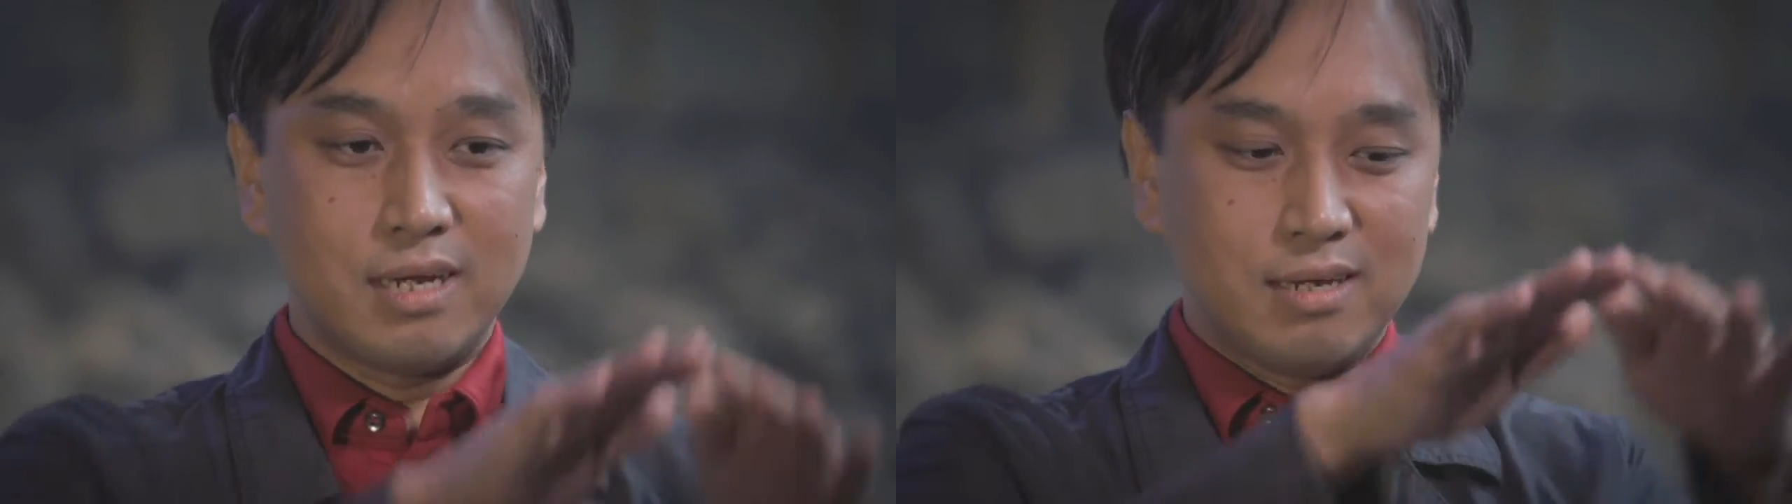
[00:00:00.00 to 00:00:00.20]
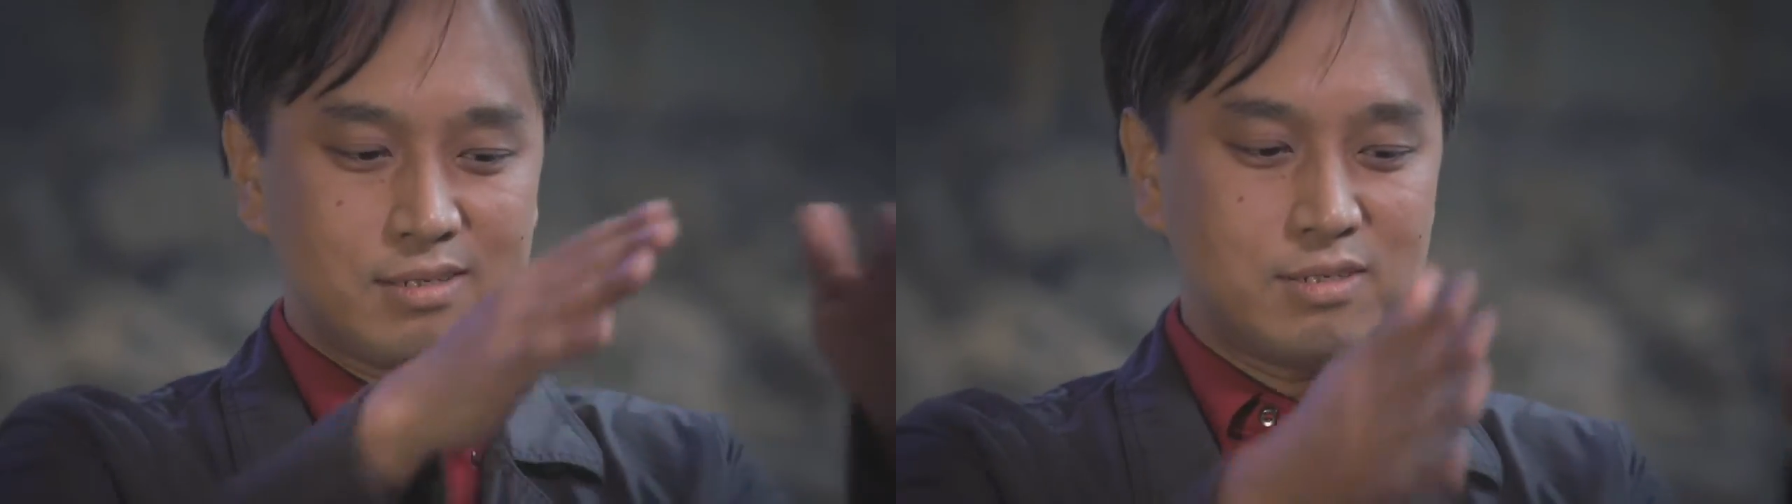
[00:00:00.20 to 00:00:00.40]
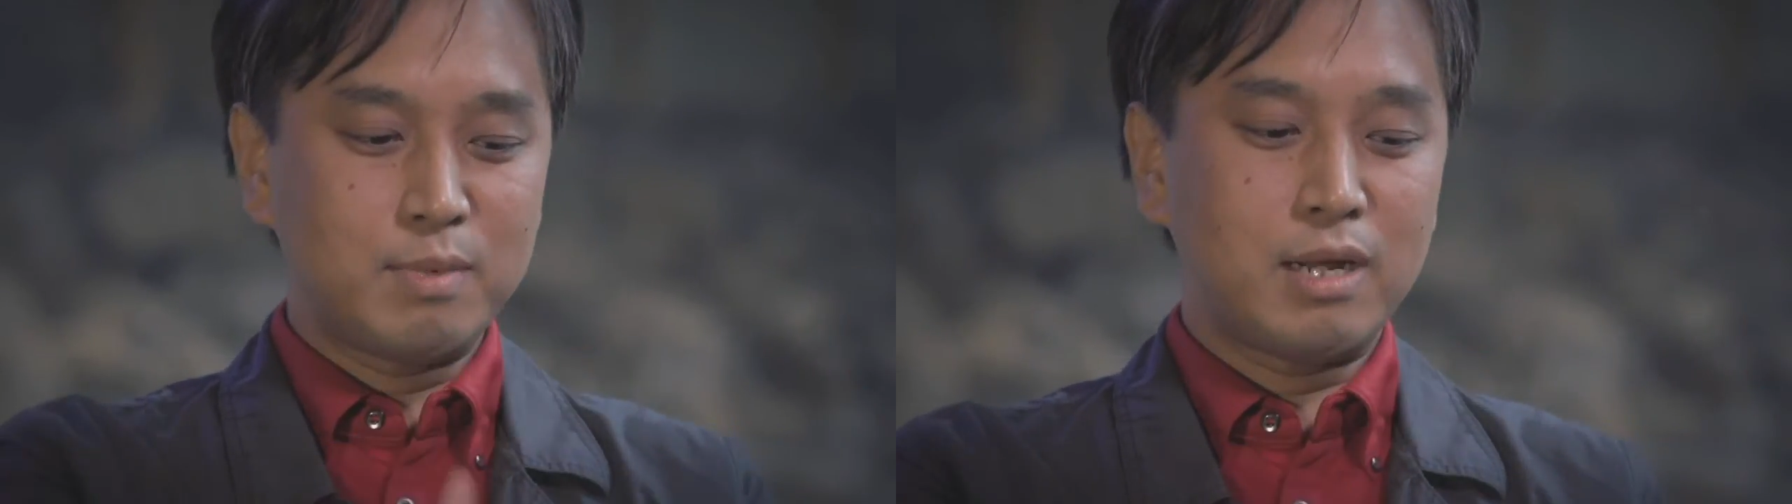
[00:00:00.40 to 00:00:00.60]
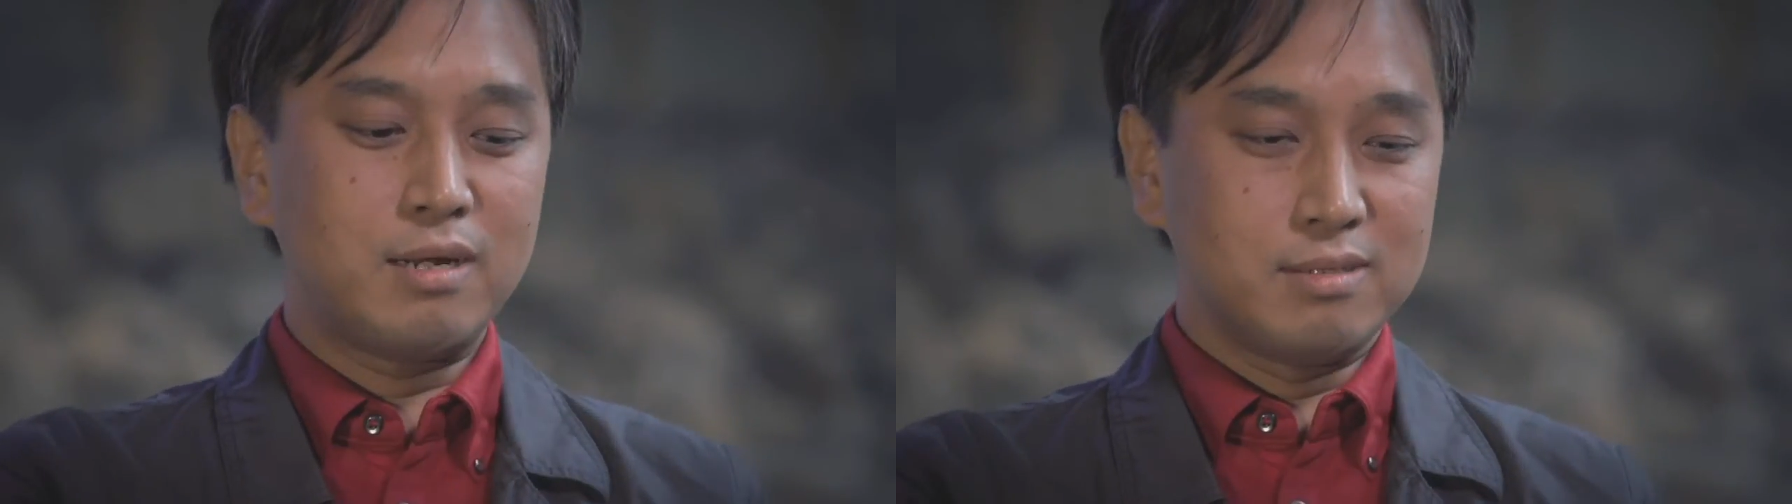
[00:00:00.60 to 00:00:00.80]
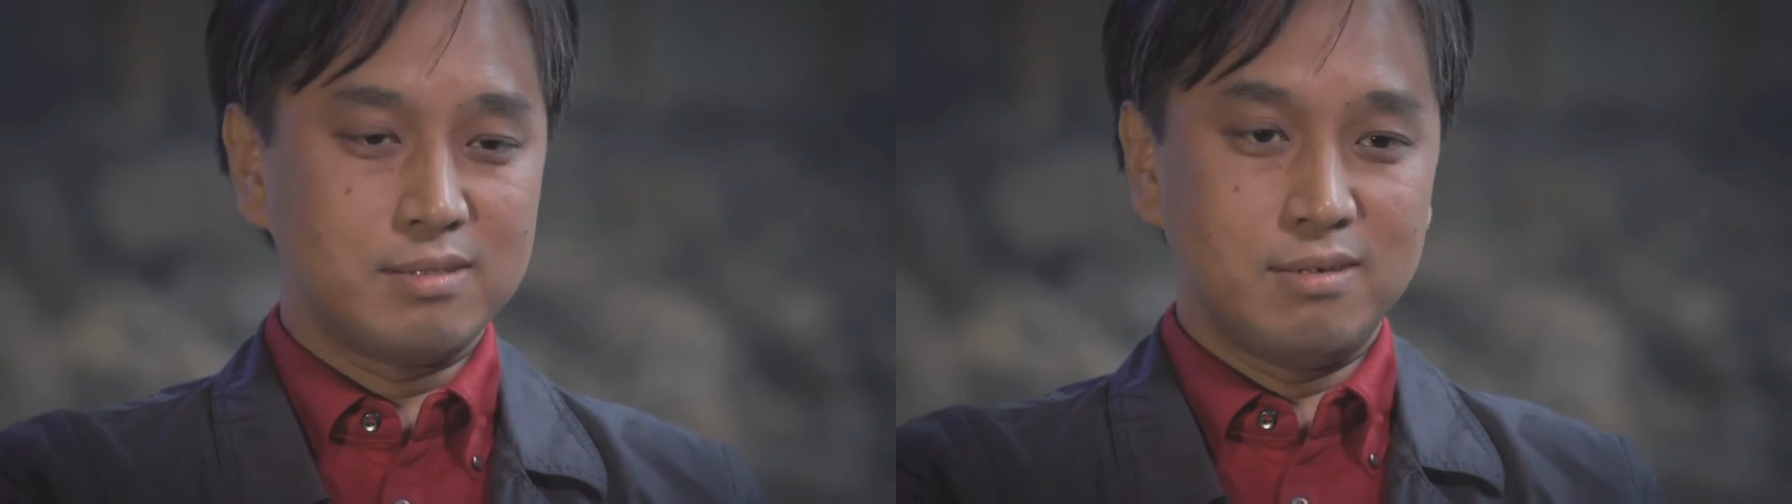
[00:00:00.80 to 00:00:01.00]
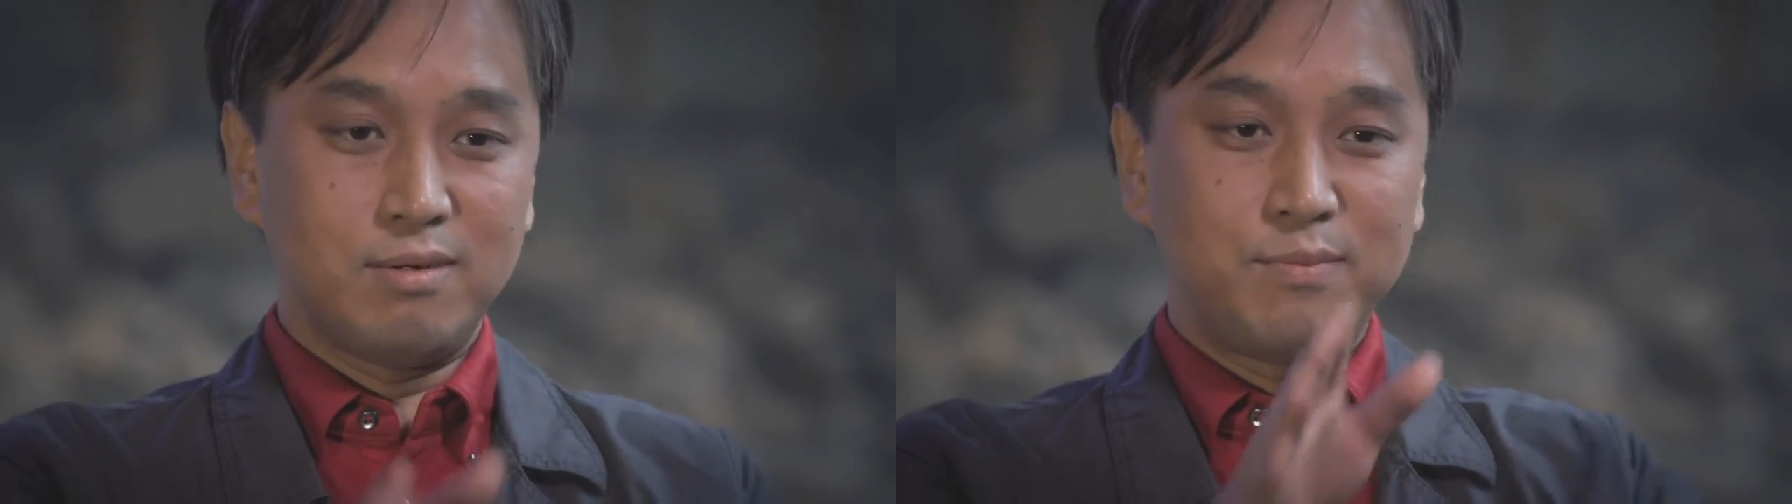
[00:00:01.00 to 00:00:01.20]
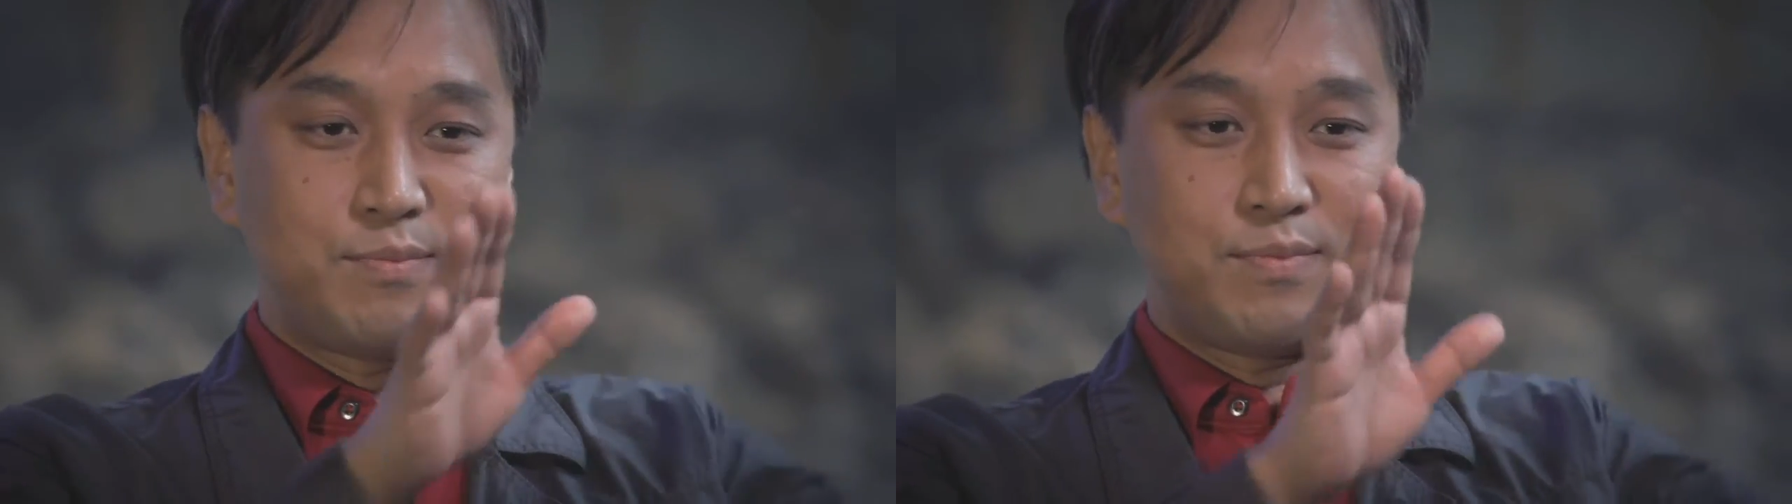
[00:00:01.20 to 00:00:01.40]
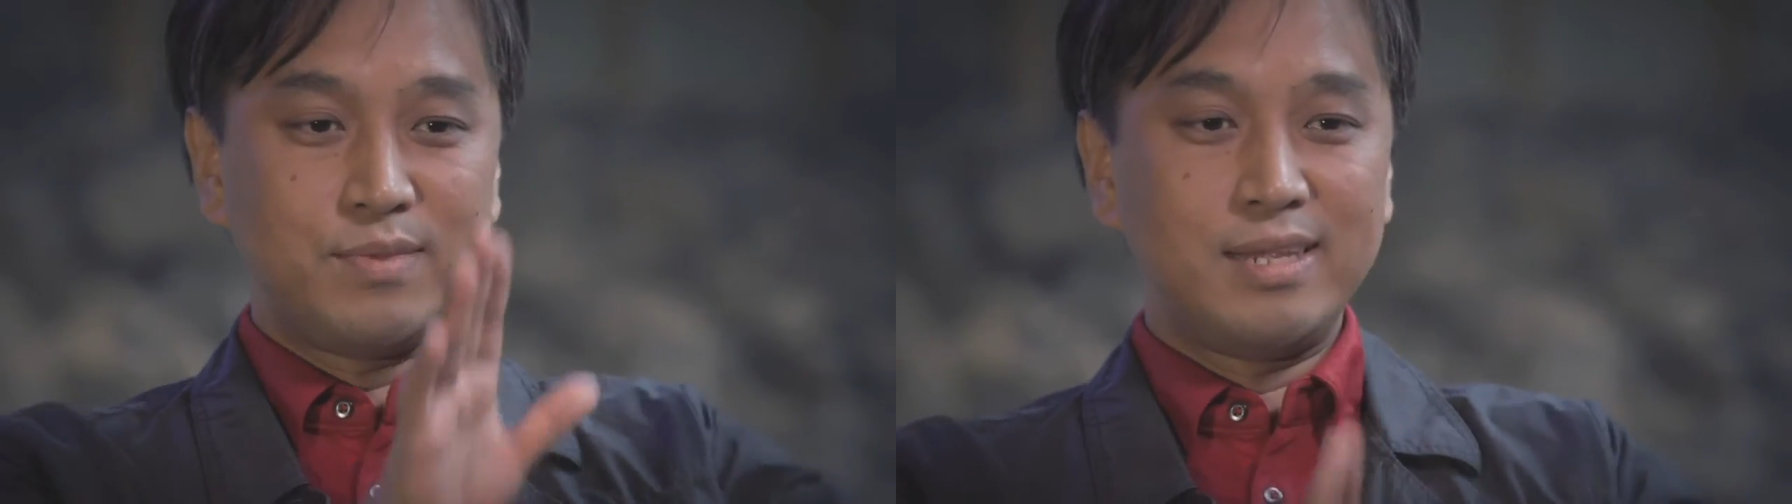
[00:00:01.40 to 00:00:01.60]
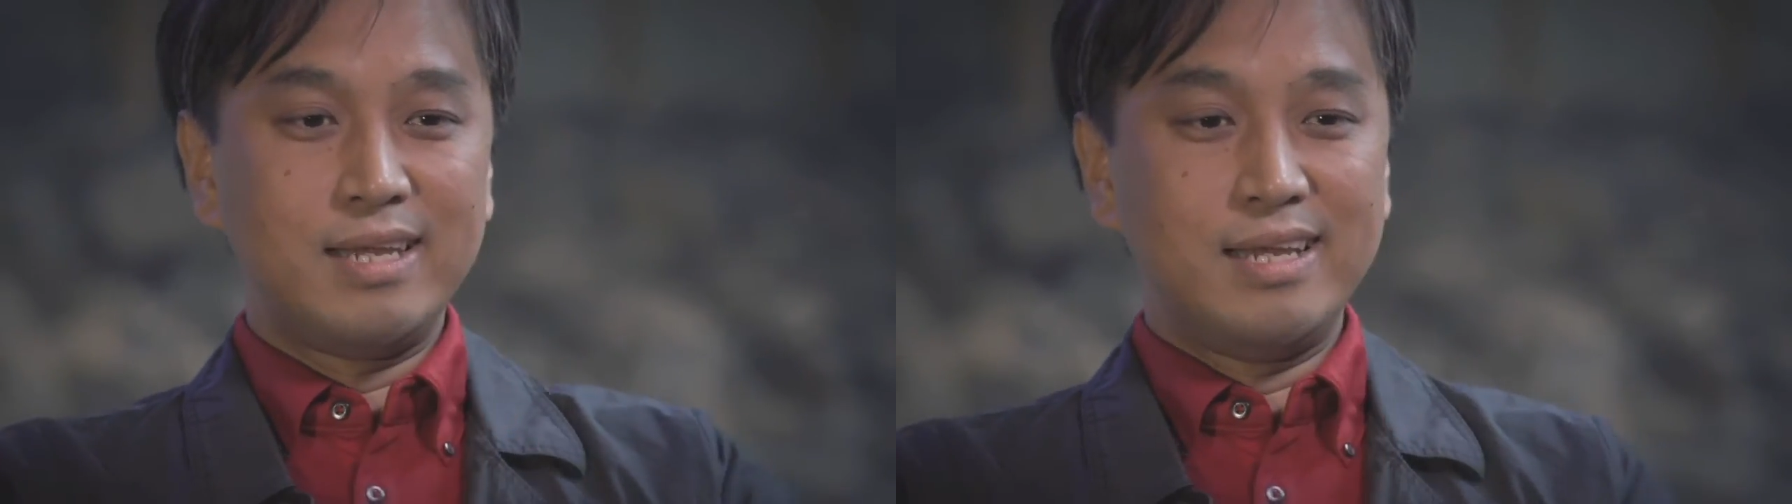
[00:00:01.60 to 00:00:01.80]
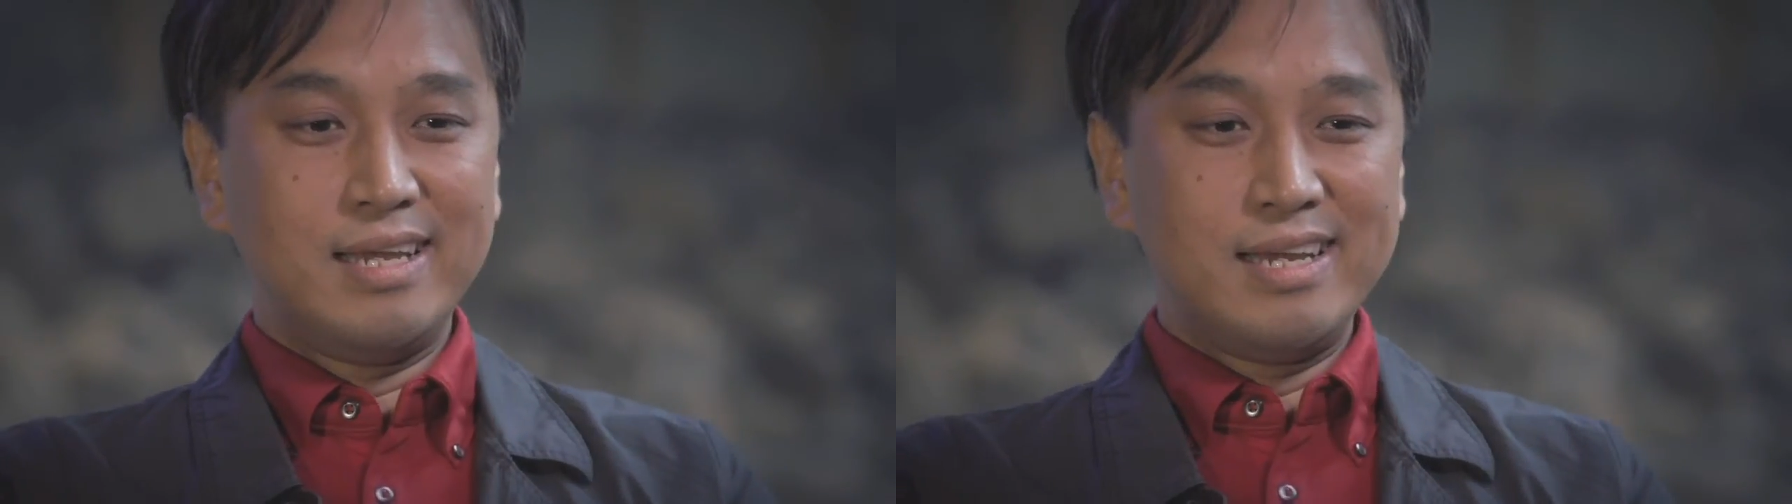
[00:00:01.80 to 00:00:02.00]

there were these little cars that would